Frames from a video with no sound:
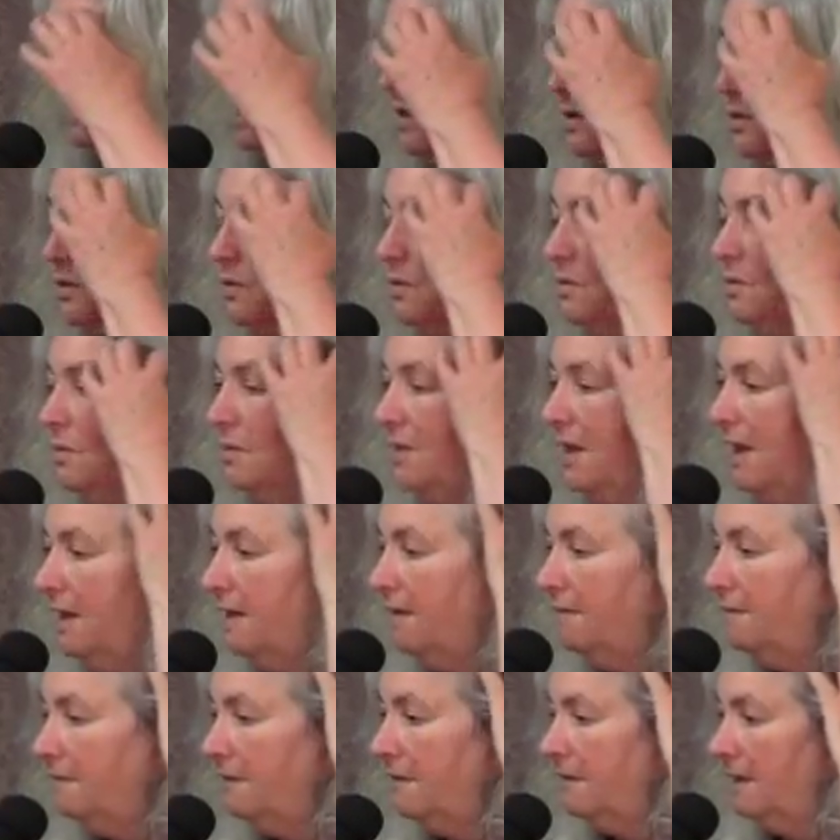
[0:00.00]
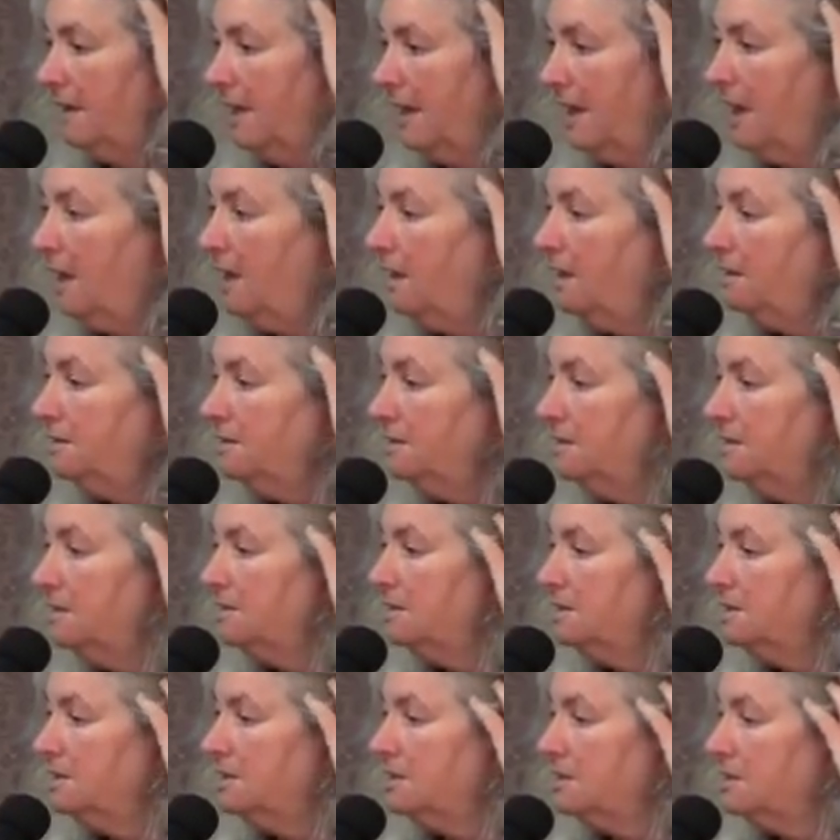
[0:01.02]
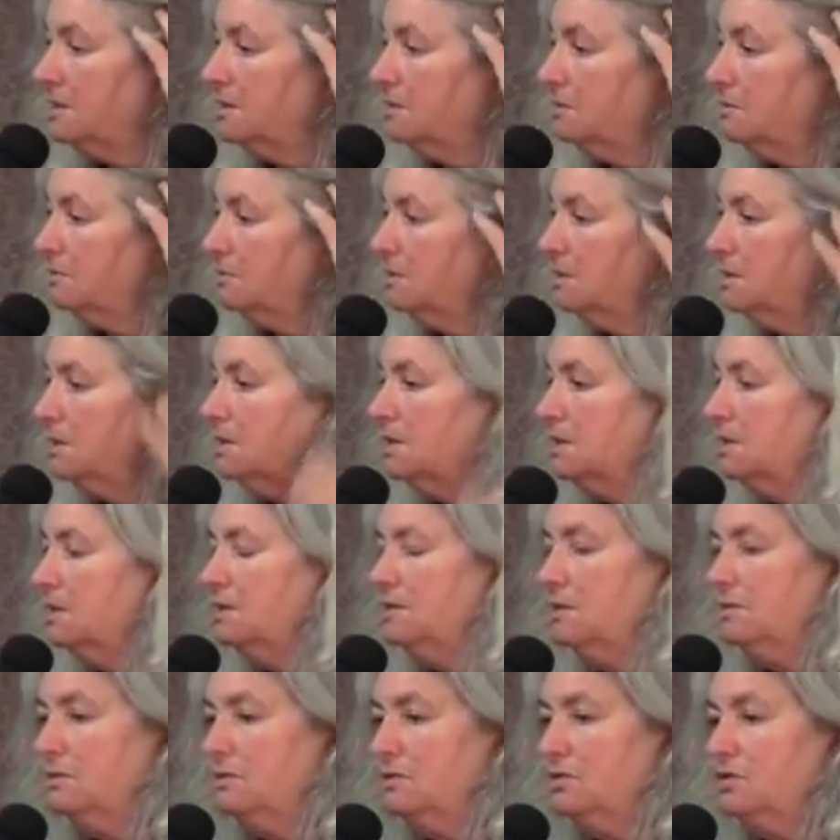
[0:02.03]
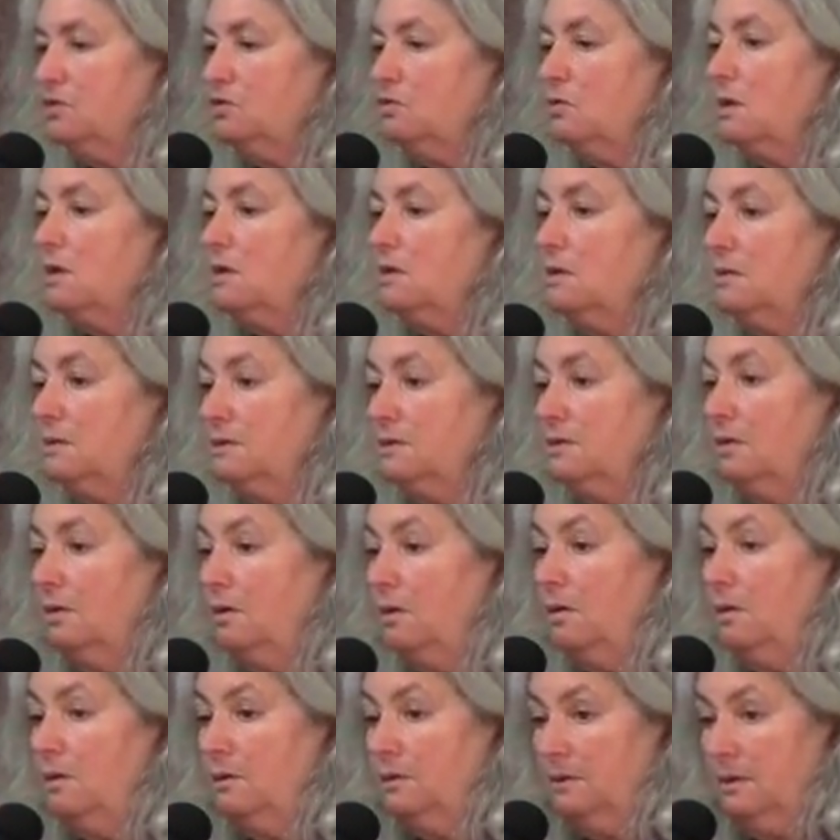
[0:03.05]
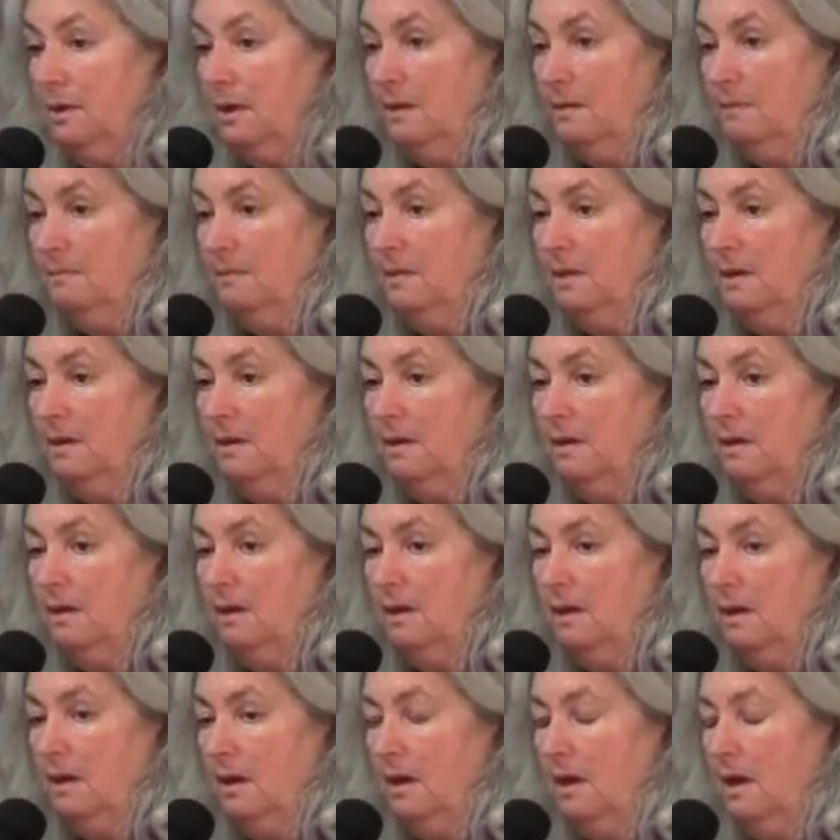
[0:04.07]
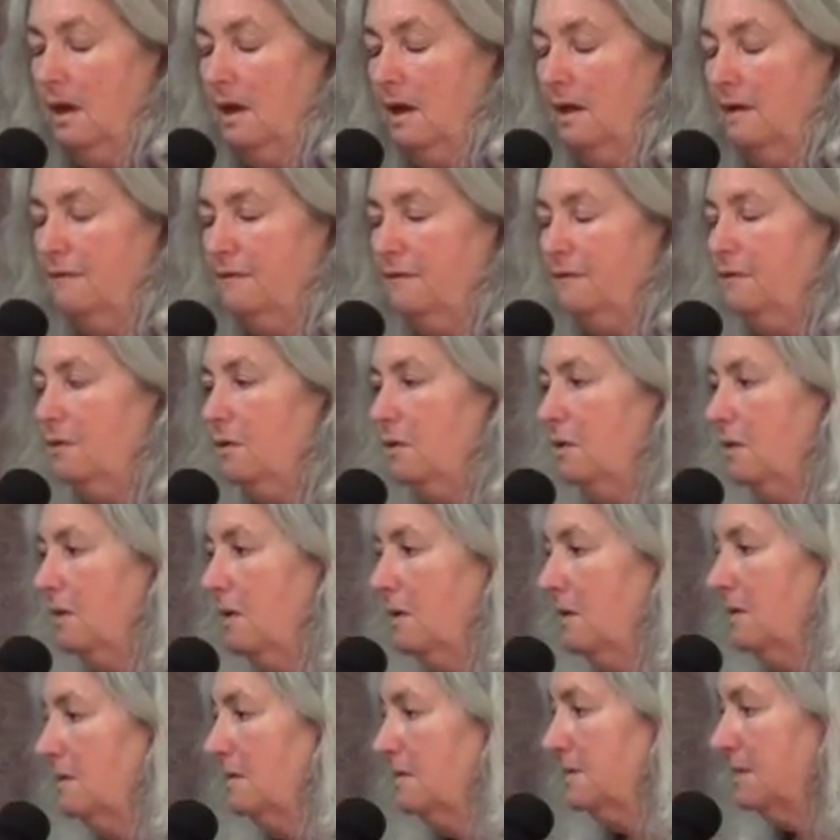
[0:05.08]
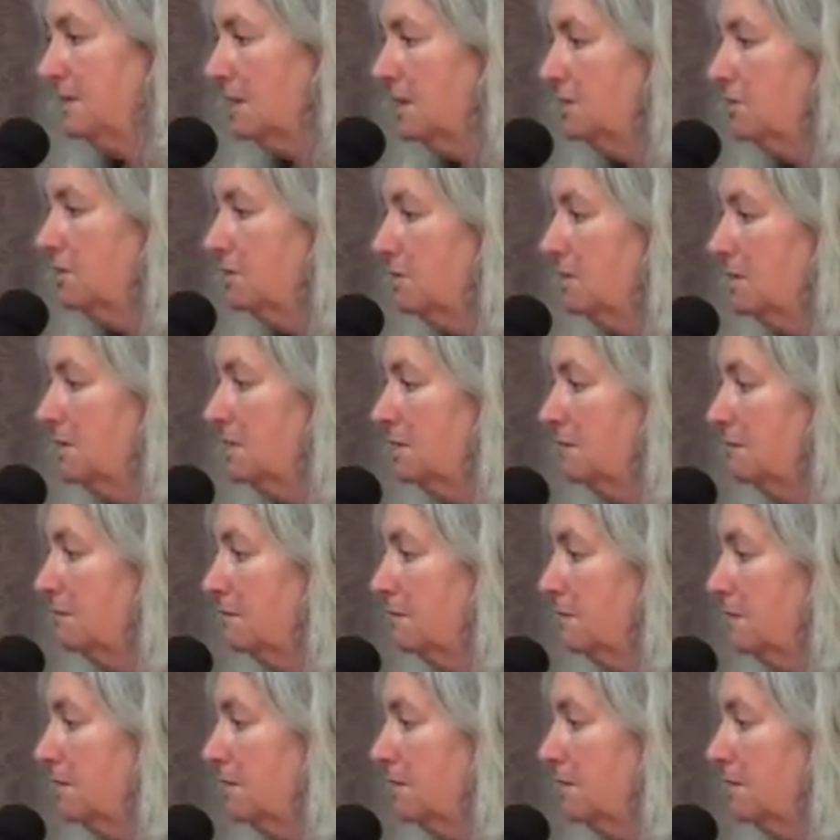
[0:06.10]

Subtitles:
who have held indigenous traditions or struggled to hold them for centuries and for